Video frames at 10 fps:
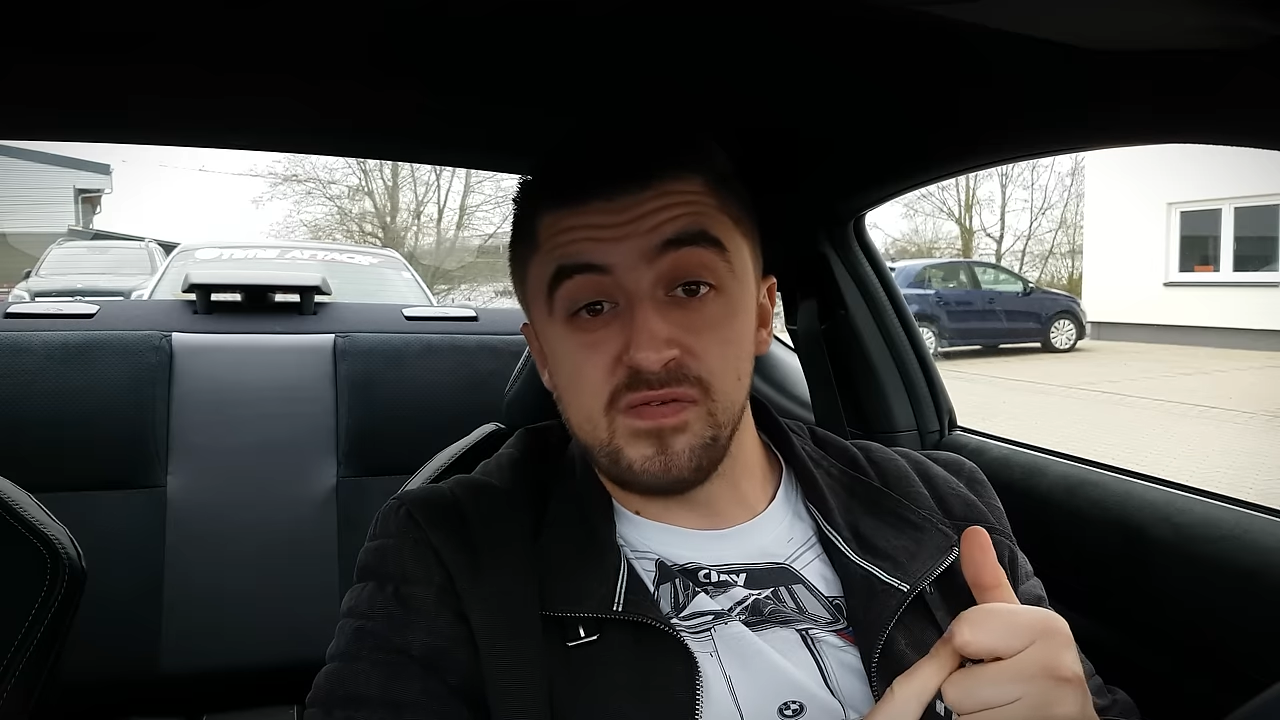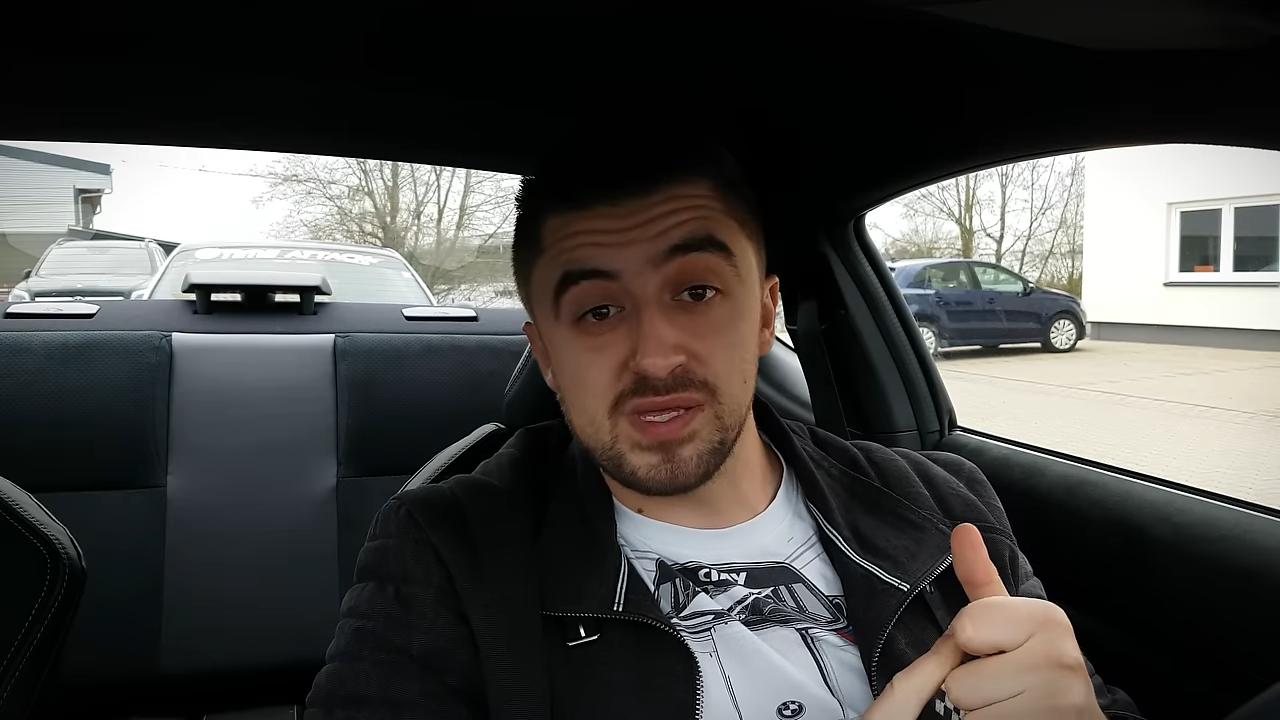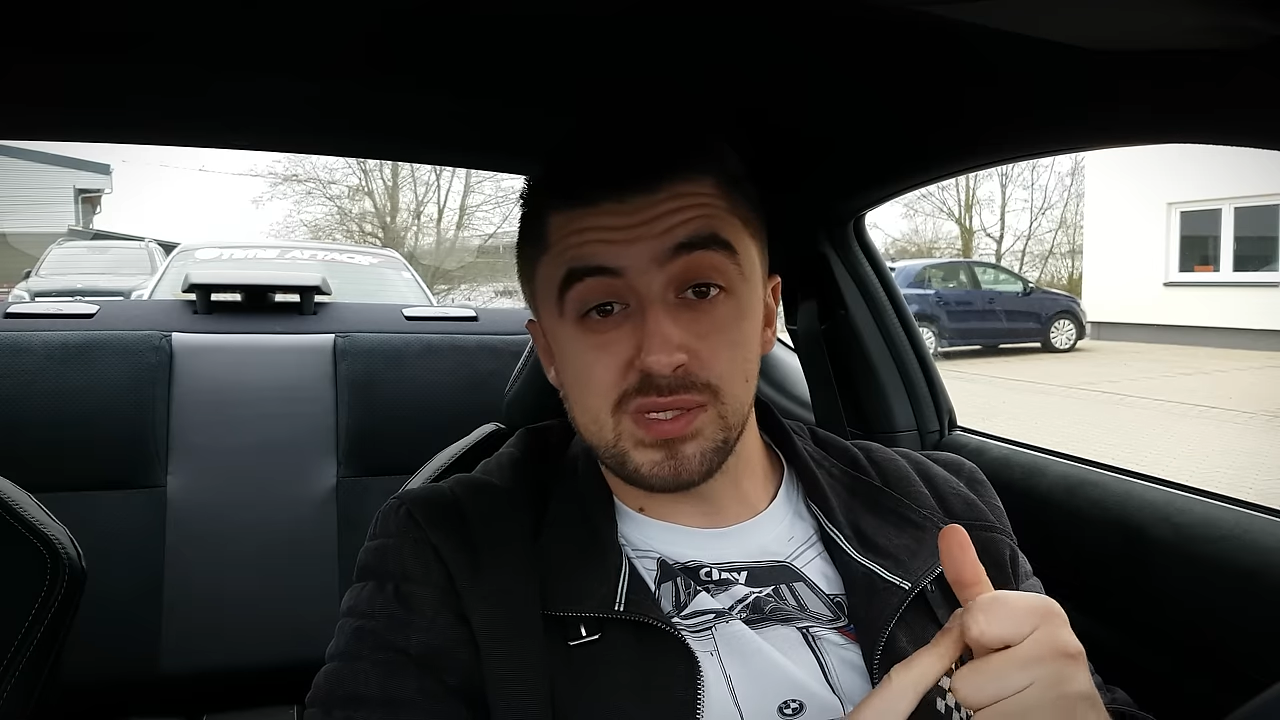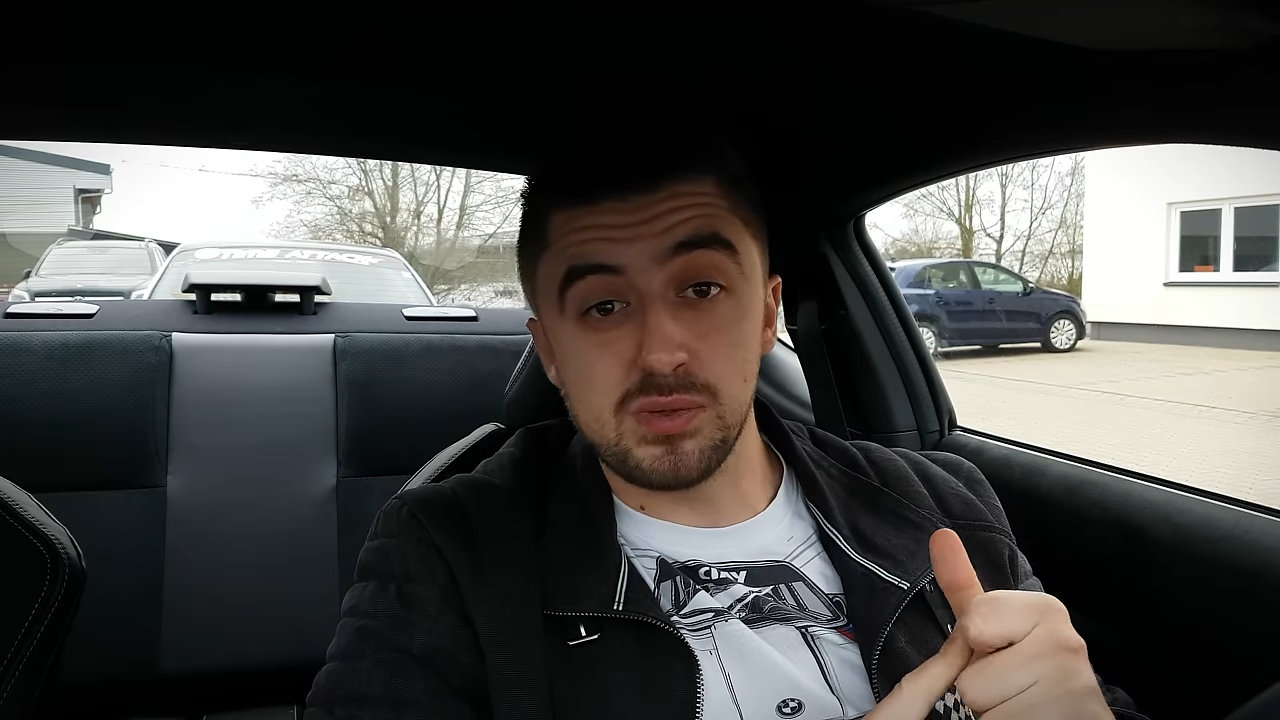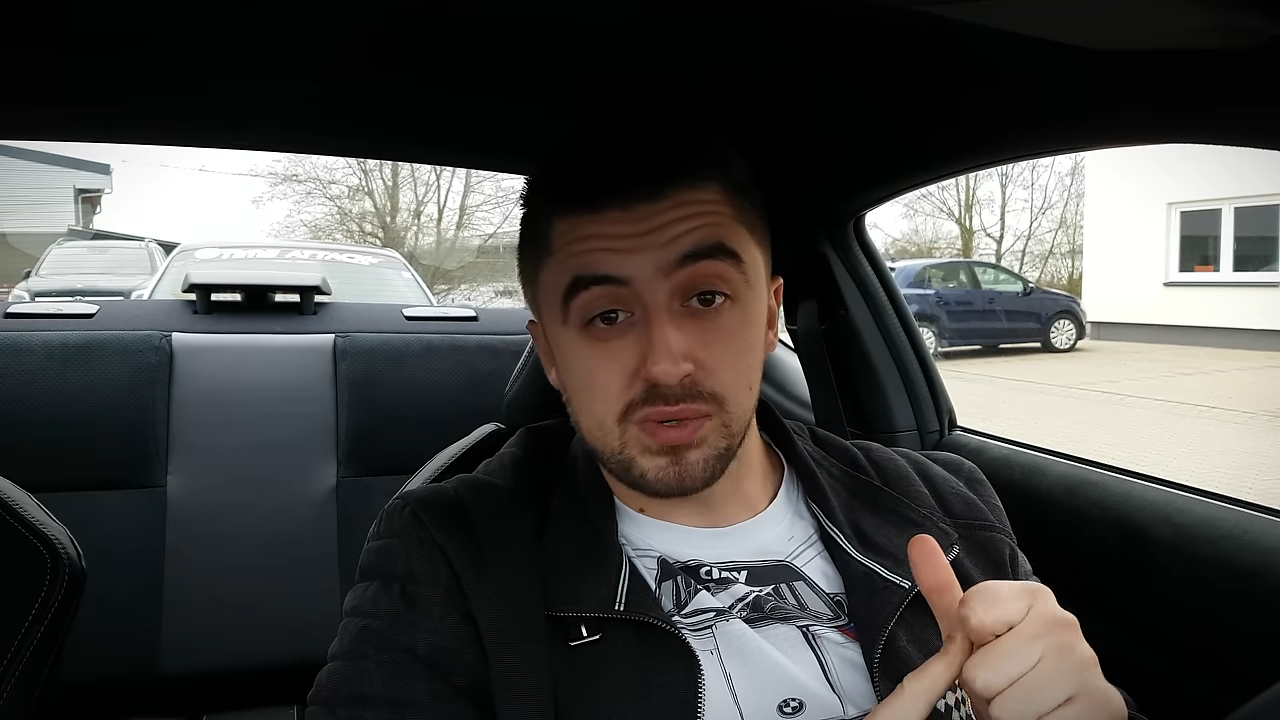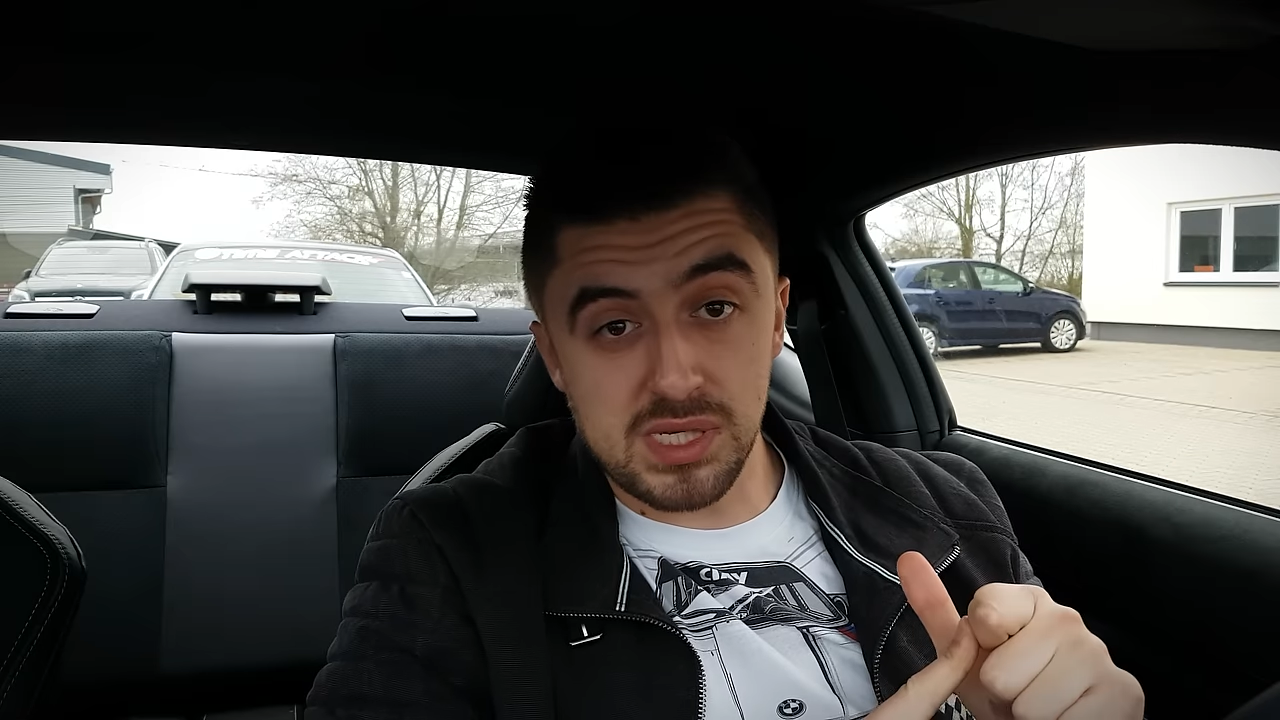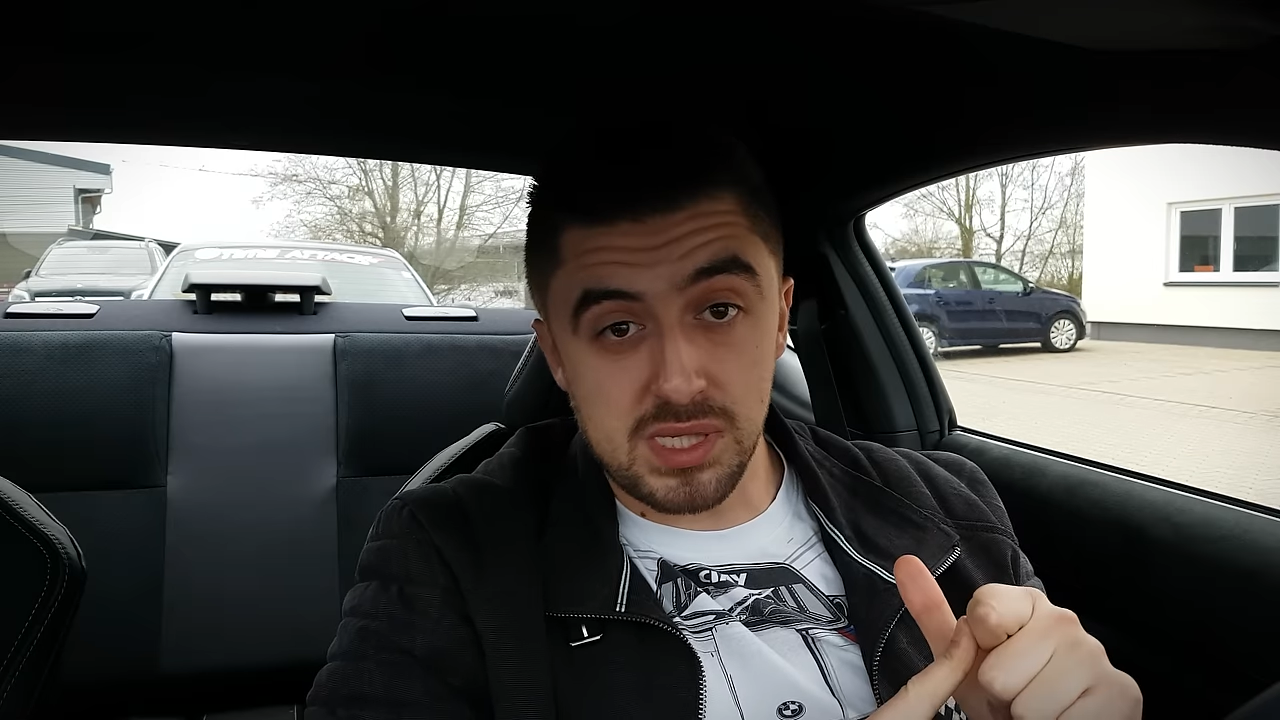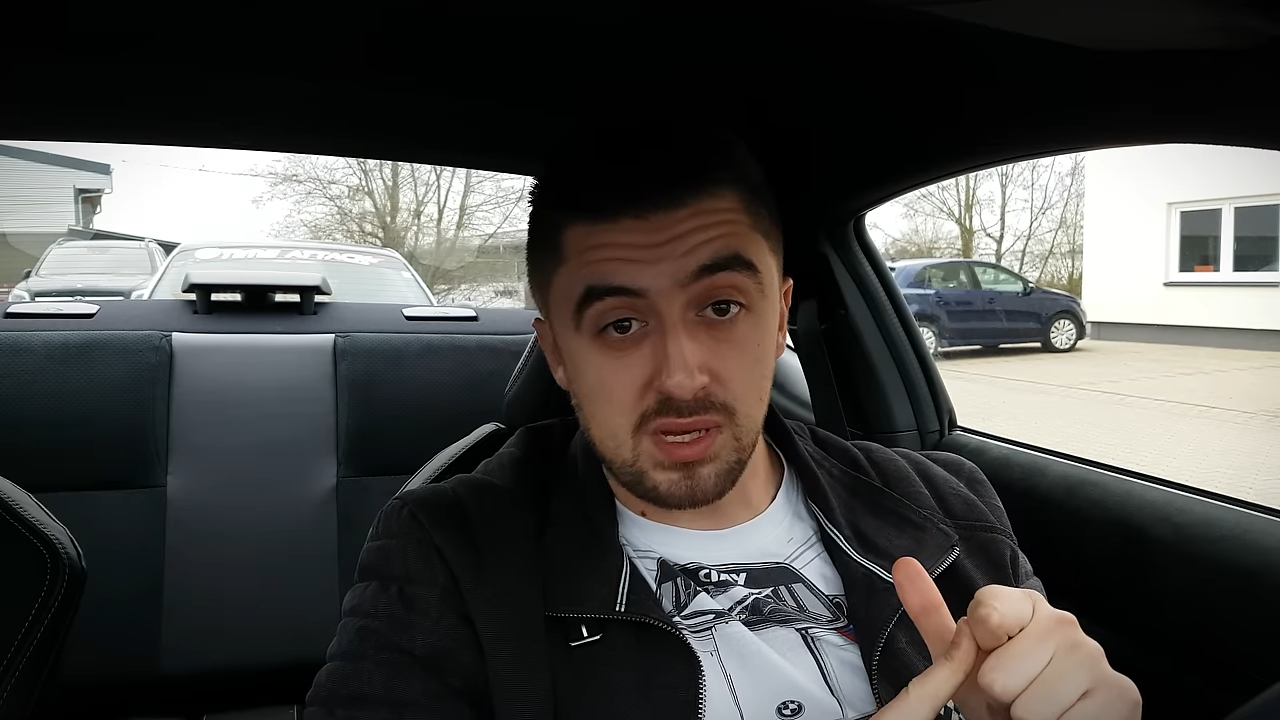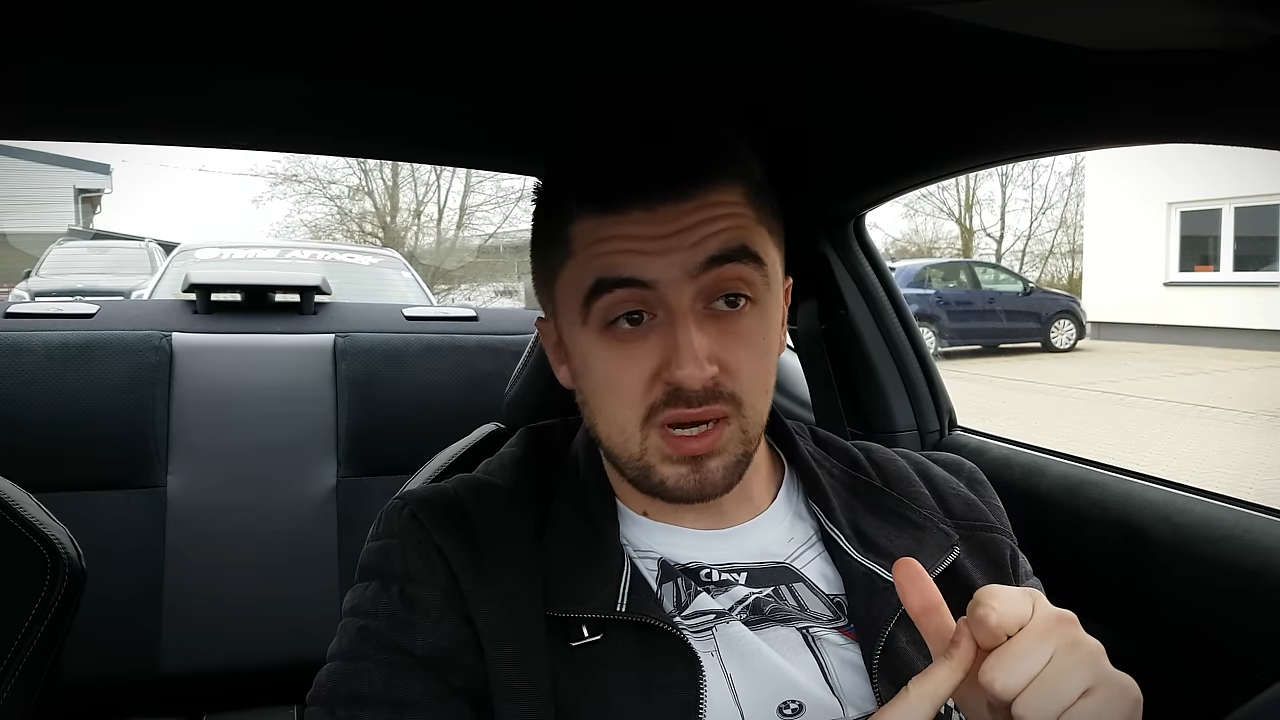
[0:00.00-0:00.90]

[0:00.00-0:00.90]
it to risk the